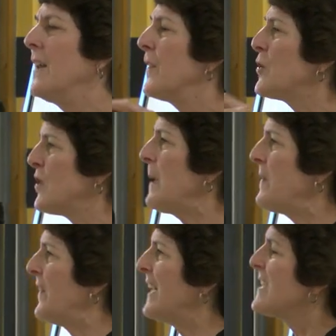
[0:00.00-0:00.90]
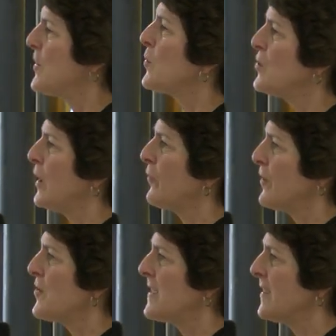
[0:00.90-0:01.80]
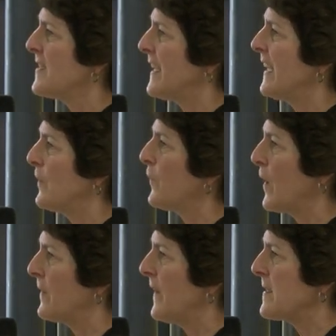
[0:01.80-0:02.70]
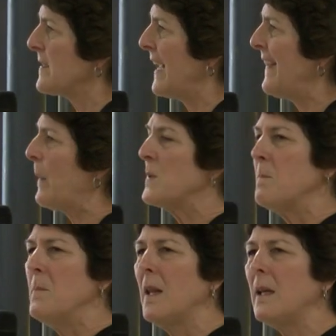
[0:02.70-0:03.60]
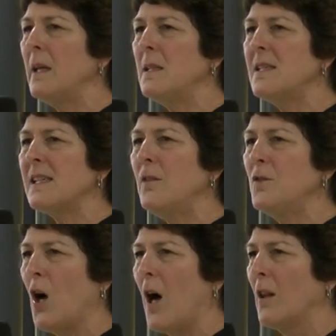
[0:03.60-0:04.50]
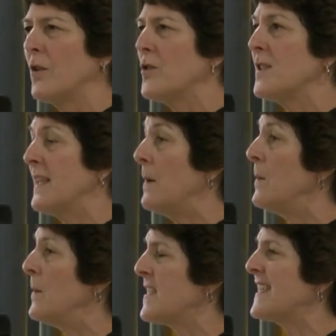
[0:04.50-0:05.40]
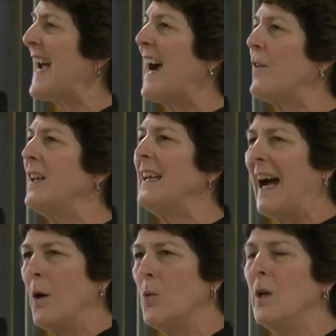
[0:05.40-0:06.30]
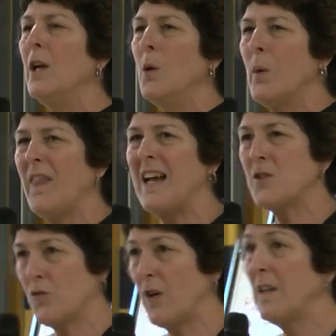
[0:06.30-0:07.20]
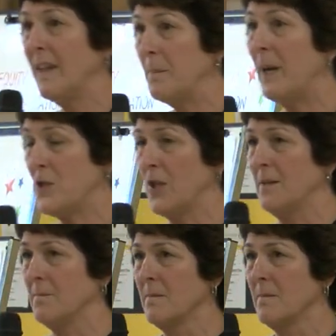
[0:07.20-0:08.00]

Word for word: The shame of it is those children are still sitting in front of us. And that was millions of dollars that started out with our struggling budget.